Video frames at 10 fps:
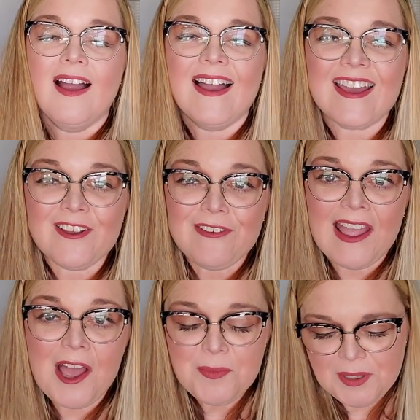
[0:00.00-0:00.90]
And I
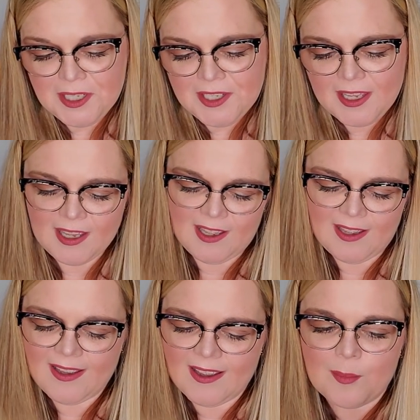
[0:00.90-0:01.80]
found me
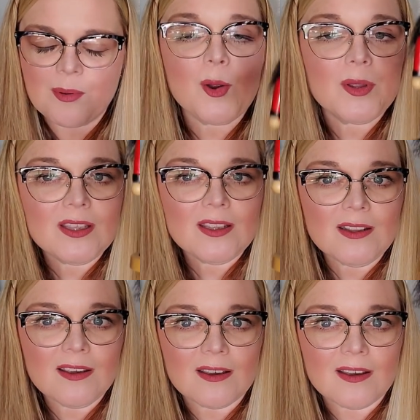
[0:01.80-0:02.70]
a
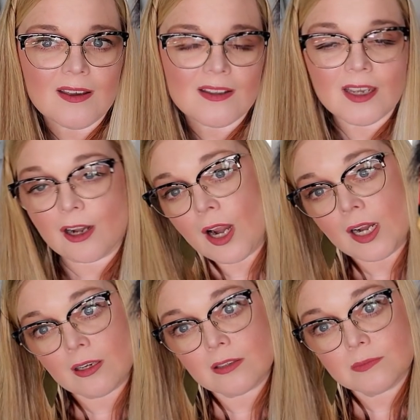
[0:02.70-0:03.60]
broken
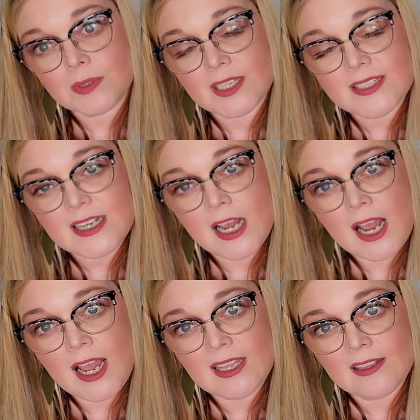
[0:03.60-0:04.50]
nutcracker because I